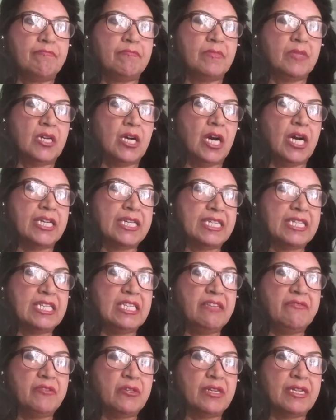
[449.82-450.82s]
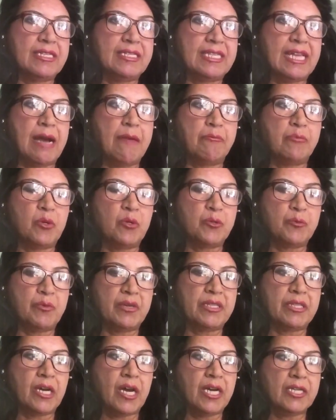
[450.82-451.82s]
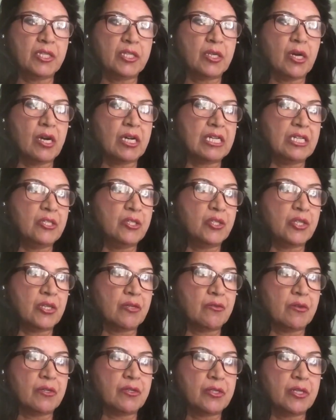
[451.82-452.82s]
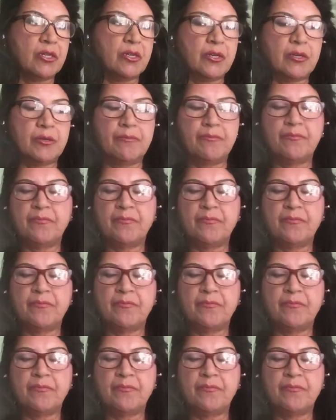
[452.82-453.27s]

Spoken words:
I can give you examples, but I talk in general term.